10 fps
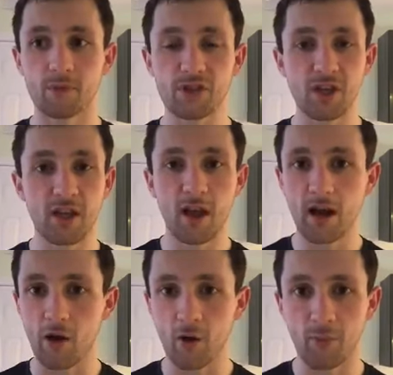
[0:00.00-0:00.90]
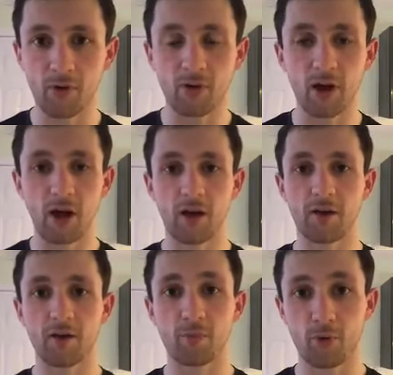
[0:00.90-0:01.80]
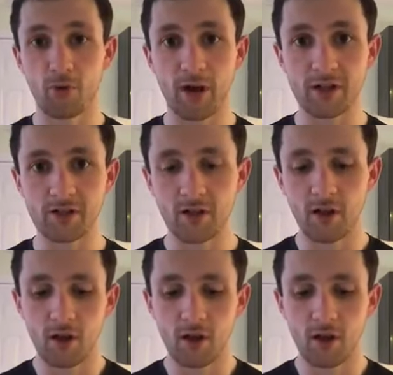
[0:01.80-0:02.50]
stay accountable and progress.